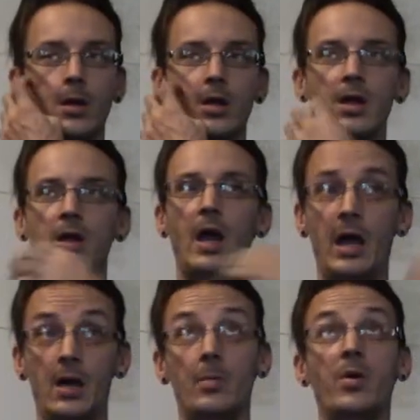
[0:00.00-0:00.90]
the
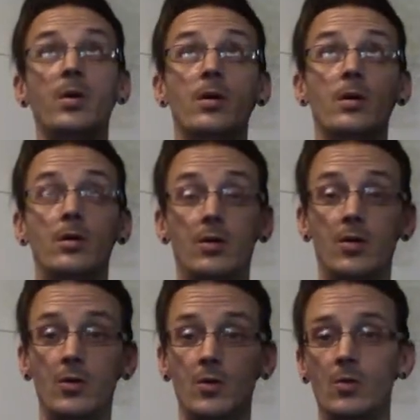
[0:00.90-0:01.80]
amp
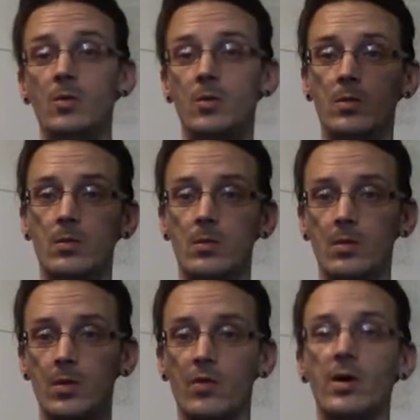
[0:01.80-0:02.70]
to
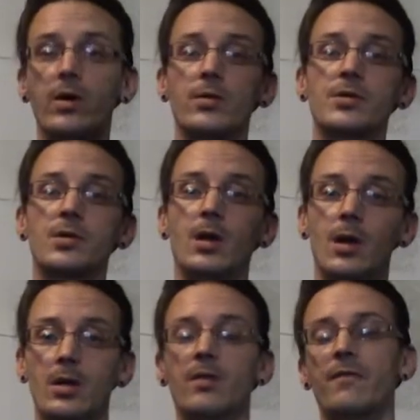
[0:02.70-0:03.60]
the rears
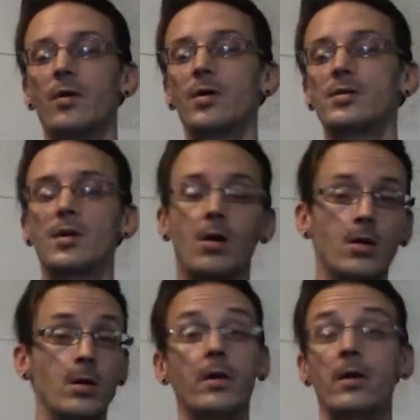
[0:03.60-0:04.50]
and the fronts
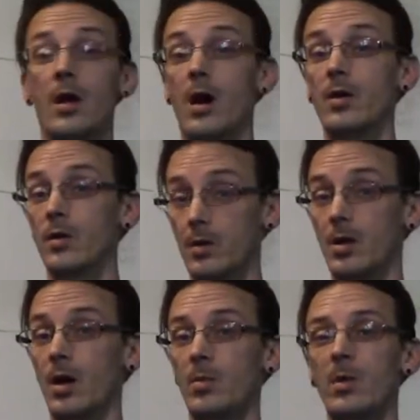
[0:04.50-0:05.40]
are not hooked
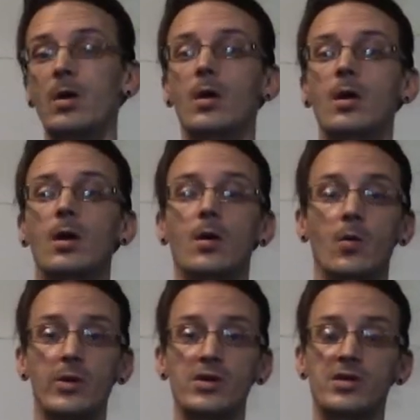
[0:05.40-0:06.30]
up.
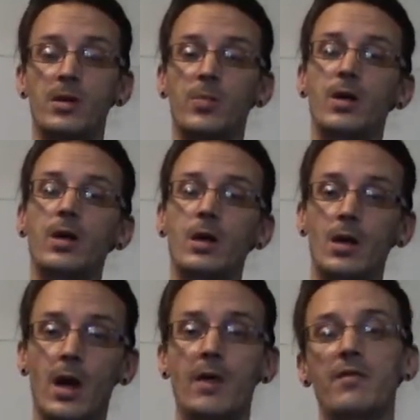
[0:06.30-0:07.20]
We just simply
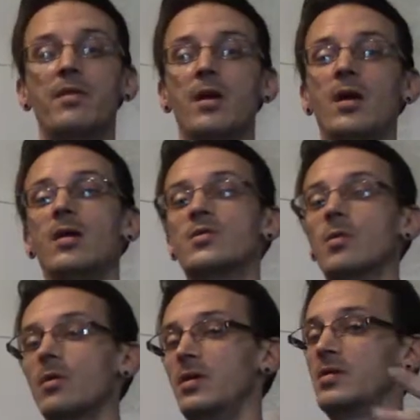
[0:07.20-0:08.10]
got everything in
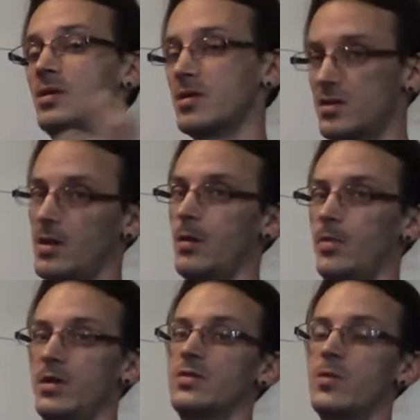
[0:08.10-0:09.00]
so at least the
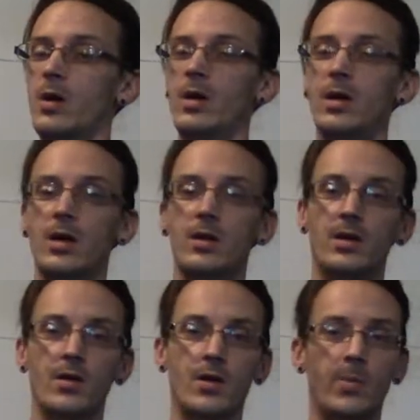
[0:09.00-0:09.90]
sub is running
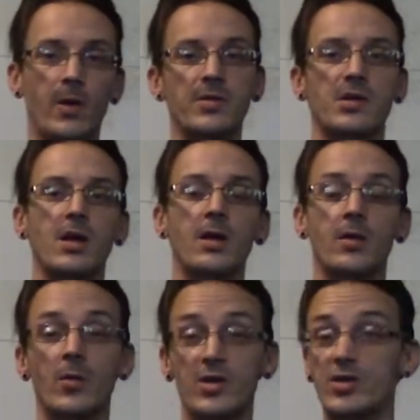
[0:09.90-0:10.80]
until the components get here
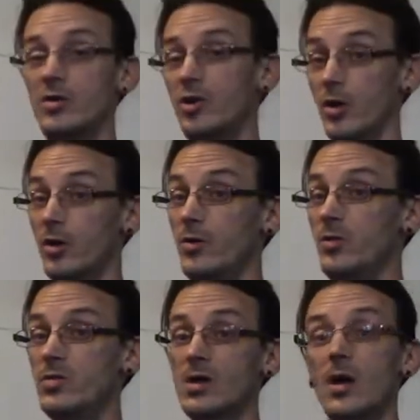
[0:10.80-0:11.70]
which good
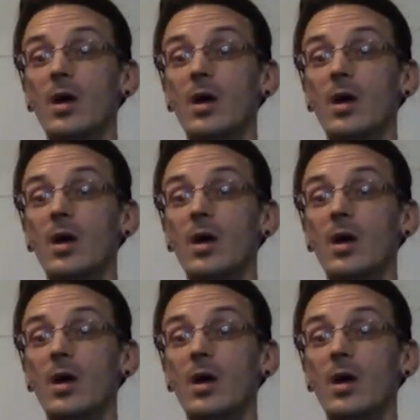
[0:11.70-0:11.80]
news